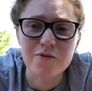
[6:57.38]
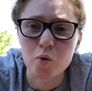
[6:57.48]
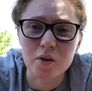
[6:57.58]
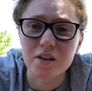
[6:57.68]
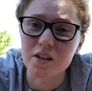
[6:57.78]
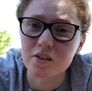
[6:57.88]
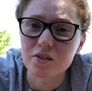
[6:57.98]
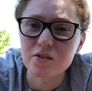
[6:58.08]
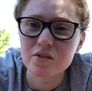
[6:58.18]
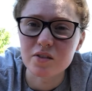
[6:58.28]
four
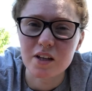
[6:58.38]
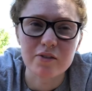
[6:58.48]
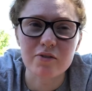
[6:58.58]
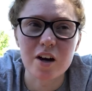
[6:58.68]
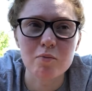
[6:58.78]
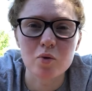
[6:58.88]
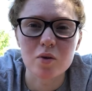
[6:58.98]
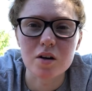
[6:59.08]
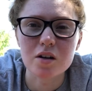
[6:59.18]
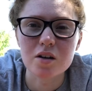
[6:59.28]
years if not
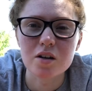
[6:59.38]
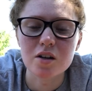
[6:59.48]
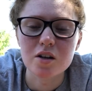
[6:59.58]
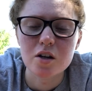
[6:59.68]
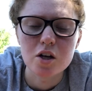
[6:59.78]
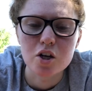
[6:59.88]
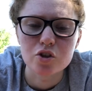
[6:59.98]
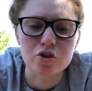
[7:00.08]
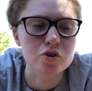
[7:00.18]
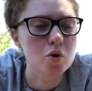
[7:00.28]
more
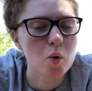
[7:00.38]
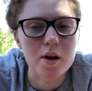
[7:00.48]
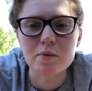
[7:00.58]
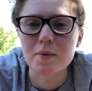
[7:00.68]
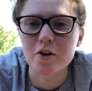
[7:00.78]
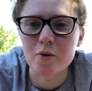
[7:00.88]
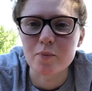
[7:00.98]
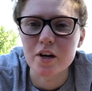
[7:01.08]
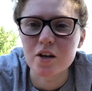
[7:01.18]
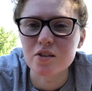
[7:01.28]
just going up to my
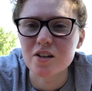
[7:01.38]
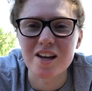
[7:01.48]
grandparents